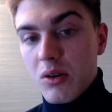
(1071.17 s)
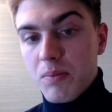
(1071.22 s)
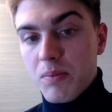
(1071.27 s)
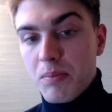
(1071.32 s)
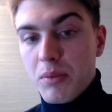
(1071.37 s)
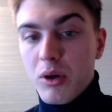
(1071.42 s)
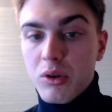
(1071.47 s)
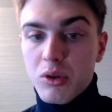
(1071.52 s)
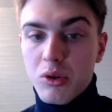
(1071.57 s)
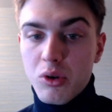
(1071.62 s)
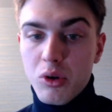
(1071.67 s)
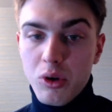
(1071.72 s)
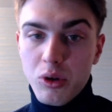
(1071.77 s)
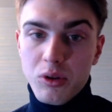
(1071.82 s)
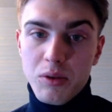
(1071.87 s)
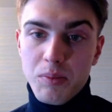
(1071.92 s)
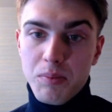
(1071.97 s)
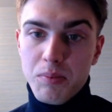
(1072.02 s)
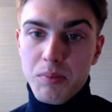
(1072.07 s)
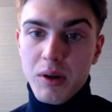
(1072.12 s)
pawn
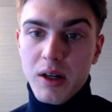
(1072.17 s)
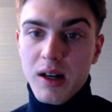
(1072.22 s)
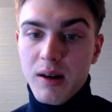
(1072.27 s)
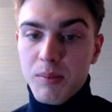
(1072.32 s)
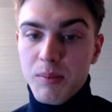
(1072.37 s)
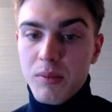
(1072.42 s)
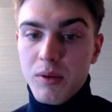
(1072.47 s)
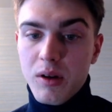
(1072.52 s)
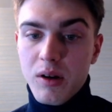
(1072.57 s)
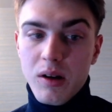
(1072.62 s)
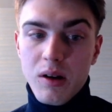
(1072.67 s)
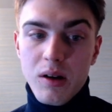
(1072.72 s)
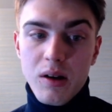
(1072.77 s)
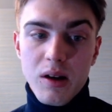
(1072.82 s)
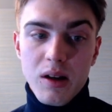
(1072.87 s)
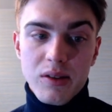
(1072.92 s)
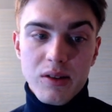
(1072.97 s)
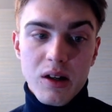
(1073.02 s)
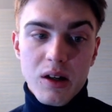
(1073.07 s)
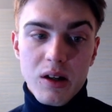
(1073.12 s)
could become
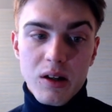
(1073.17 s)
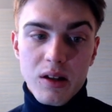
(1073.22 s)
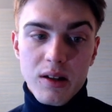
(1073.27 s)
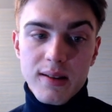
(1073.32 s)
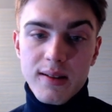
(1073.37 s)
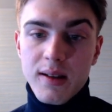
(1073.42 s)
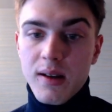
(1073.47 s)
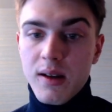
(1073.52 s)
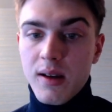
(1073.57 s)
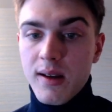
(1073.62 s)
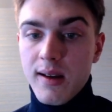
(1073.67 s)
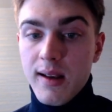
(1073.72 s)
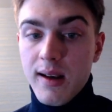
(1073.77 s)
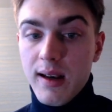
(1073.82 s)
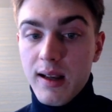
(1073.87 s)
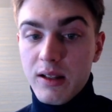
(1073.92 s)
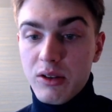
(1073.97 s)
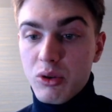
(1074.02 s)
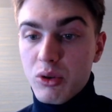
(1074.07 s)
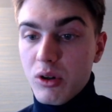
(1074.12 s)
a target
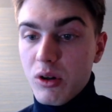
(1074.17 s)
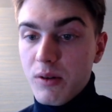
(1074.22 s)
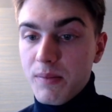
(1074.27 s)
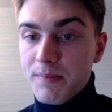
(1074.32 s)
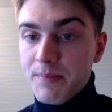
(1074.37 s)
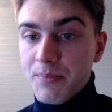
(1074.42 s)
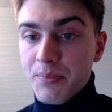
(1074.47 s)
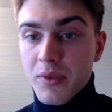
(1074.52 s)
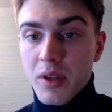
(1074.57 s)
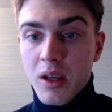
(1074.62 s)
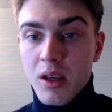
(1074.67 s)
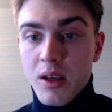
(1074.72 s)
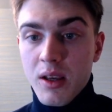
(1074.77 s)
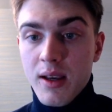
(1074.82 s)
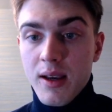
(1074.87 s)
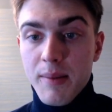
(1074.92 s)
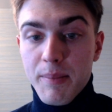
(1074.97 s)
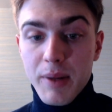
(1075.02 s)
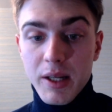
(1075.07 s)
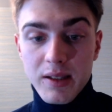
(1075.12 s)
later on.
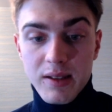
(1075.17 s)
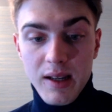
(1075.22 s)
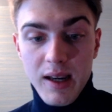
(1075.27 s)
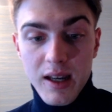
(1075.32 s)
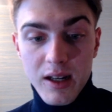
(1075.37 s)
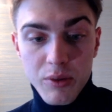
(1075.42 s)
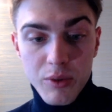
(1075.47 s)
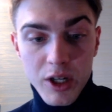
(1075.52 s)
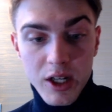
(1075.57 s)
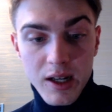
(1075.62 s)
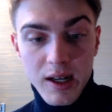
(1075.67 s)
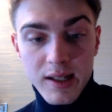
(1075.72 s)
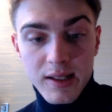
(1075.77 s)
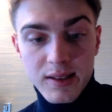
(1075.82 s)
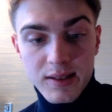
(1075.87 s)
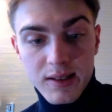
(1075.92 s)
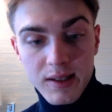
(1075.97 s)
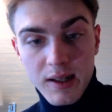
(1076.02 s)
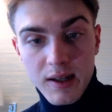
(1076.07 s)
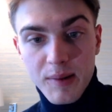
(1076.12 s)
But anyway,
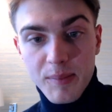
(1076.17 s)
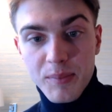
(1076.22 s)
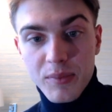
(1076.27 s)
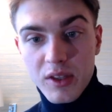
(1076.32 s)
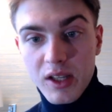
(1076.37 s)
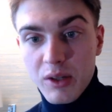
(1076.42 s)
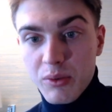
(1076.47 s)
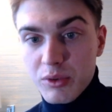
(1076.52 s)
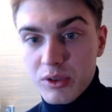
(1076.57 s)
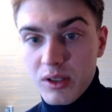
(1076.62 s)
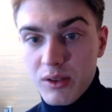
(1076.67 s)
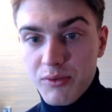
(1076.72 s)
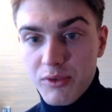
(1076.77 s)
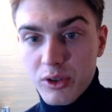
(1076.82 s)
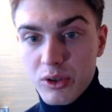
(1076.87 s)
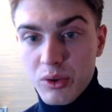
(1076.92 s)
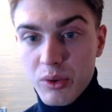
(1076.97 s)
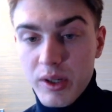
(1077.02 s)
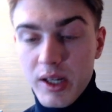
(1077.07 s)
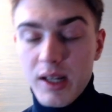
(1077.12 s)
guys, that was it for
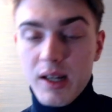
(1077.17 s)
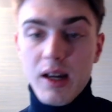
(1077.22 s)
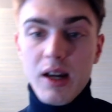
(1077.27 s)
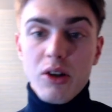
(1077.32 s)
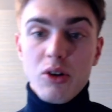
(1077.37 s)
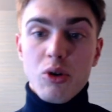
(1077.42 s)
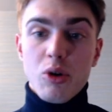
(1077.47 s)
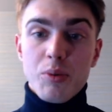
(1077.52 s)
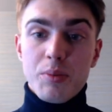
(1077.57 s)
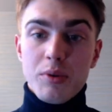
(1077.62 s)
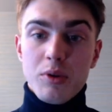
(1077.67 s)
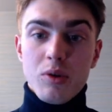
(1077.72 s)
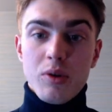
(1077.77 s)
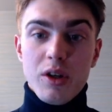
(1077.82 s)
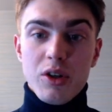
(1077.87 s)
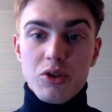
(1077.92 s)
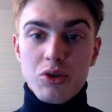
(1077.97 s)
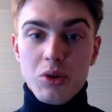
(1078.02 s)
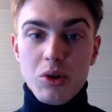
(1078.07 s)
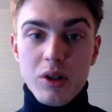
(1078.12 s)
today. I hope you
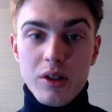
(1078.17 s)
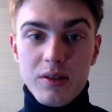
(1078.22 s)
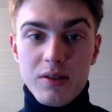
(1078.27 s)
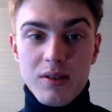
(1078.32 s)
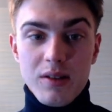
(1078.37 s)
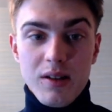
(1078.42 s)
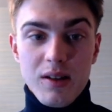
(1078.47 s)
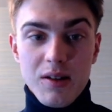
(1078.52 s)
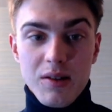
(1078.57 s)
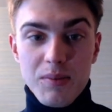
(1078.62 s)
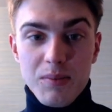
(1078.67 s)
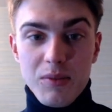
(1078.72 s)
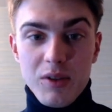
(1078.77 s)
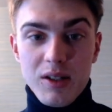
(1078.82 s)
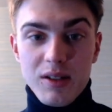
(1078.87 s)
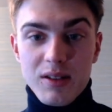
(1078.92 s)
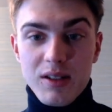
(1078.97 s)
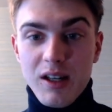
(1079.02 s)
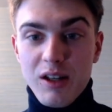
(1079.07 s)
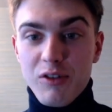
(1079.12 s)
enjoyed
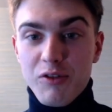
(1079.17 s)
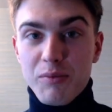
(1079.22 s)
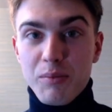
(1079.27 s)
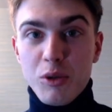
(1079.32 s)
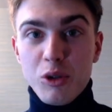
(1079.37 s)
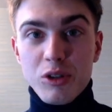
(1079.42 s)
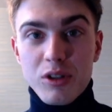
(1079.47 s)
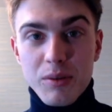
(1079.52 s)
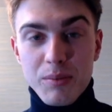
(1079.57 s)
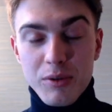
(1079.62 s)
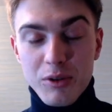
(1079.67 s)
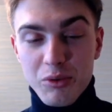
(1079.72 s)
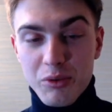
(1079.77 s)
this kind of multiple